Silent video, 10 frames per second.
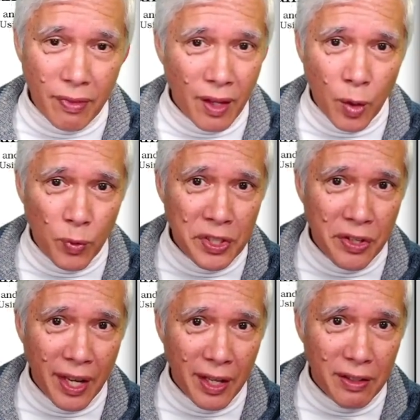And what you
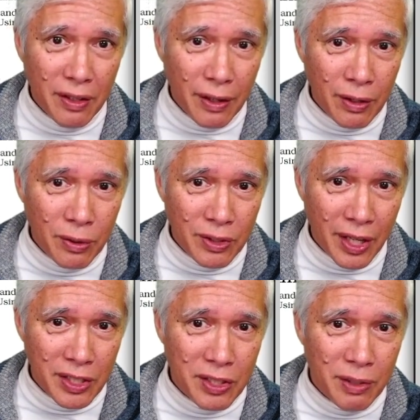can't, you
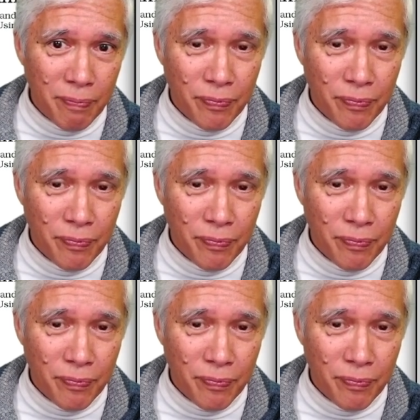test